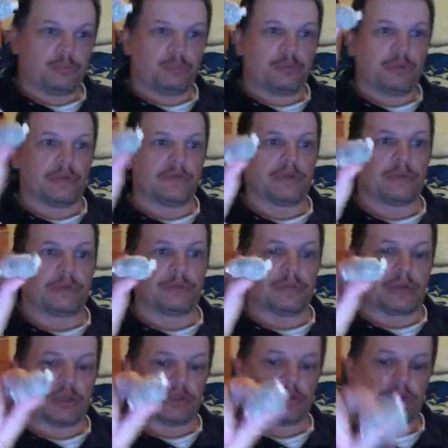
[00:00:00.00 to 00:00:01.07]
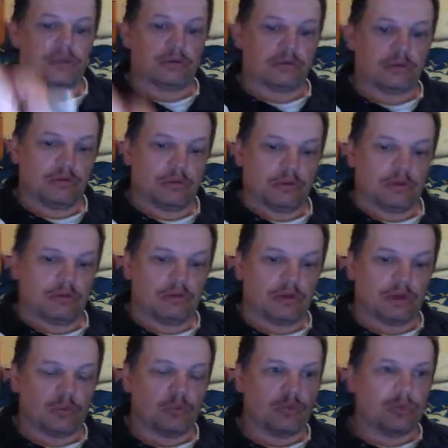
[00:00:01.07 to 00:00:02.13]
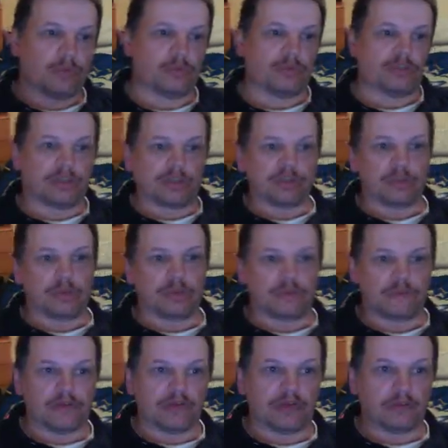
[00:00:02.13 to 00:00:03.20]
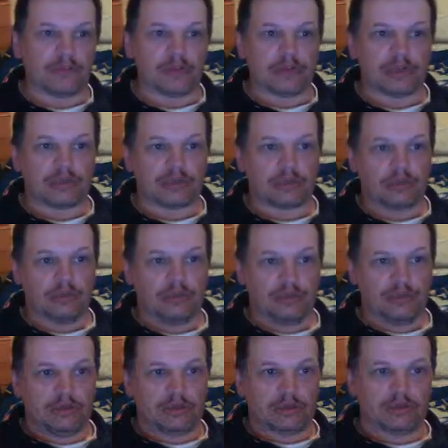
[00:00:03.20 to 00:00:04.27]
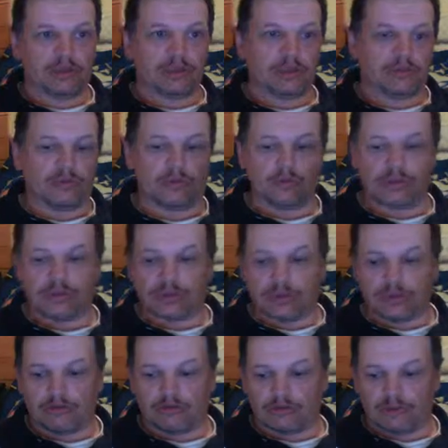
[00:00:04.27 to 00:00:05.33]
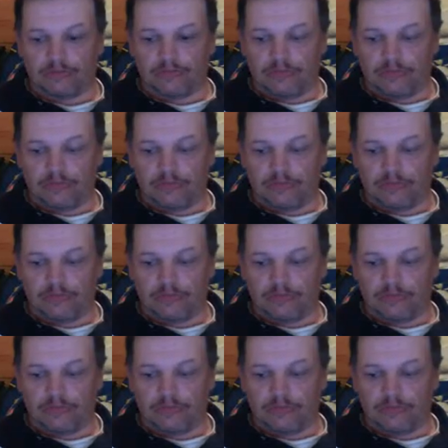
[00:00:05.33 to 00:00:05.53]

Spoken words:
PVA bags. Now what he puts in his PVA bags is his own little secret.